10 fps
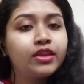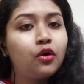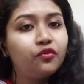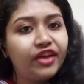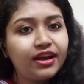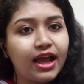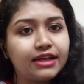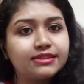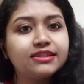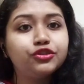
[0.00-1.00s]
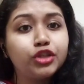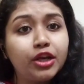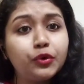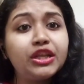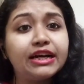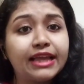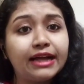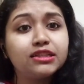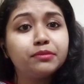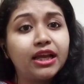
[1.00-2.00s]
whereas general
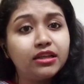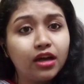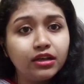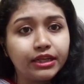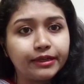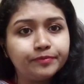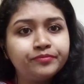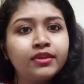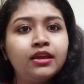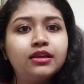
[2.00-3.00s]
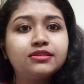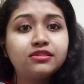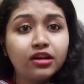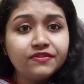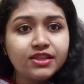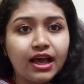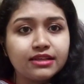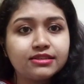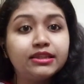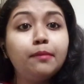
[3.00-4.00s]
academic learning serves
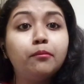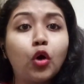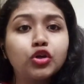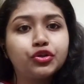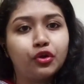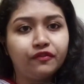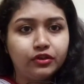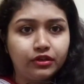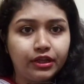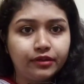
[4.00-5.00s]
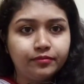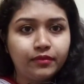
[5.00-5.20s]
as the mortar of learning.